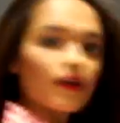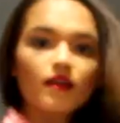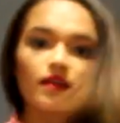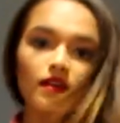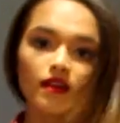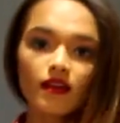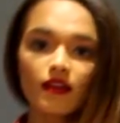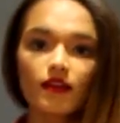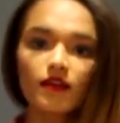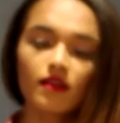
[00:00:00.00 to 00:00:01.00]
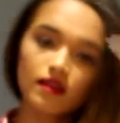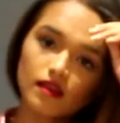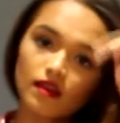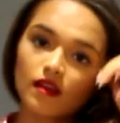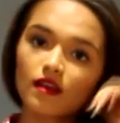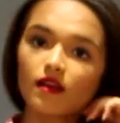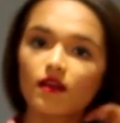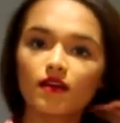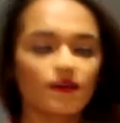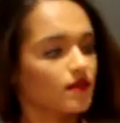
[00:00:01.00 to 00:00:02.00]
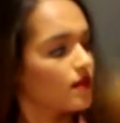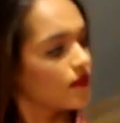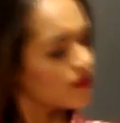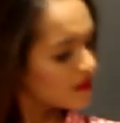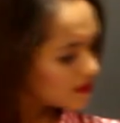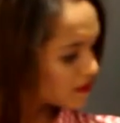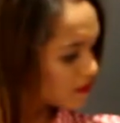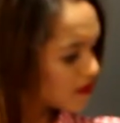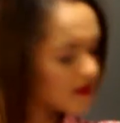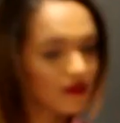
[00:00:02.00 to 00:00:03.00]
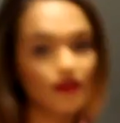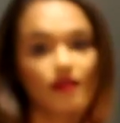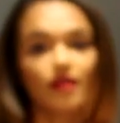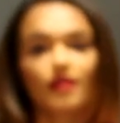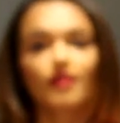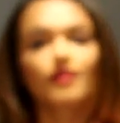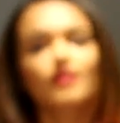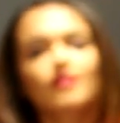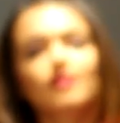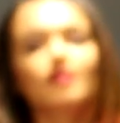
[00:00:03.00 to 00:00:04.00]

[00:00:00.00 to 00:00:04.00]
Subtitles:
(silence)